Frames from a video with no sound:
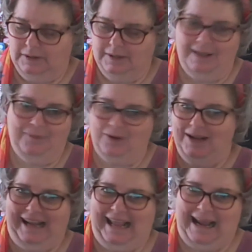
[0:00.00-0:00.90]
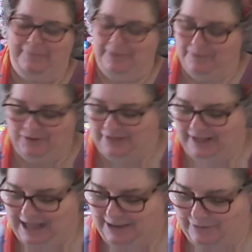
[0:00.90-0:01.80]
I'm not going to get up and move the
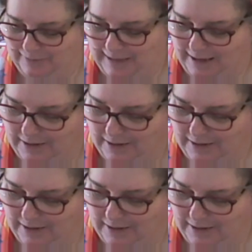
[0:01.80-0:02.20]
camera back.